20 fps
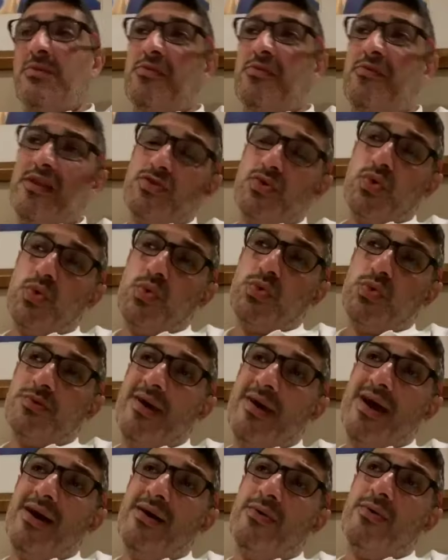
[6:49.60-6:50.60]
we've had talked
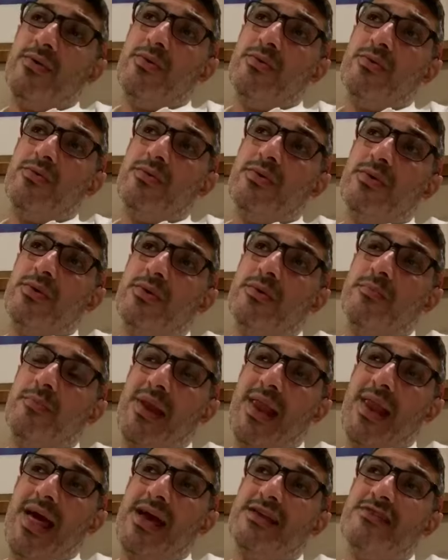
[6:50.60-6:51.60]
about
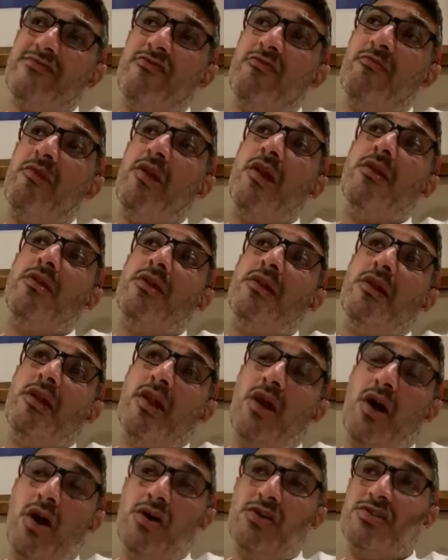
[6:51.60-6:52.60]
players from
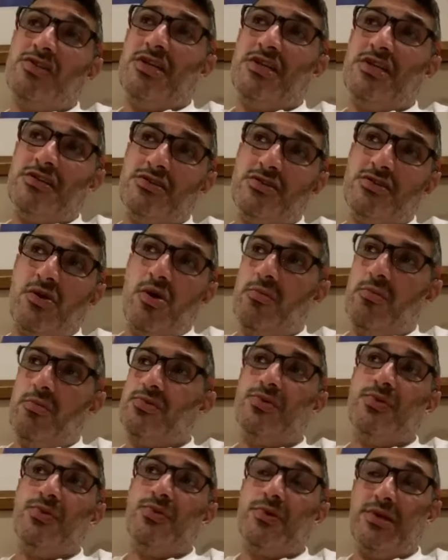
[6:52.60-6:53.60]
last season's COP
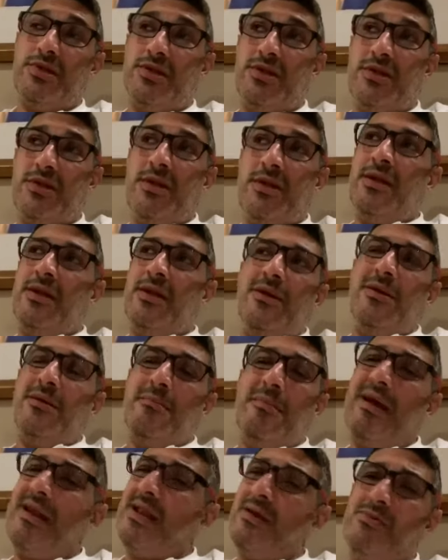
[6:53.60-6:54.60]
talk, and
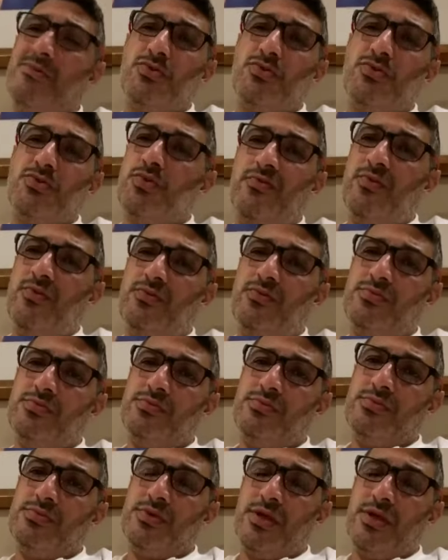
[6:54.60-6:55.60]
Mane was awful.
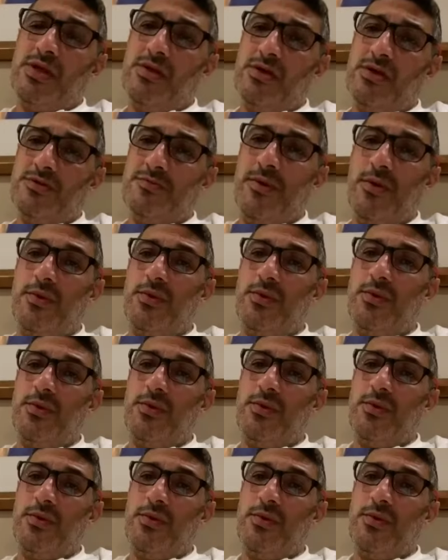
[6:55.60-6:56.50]
I spoke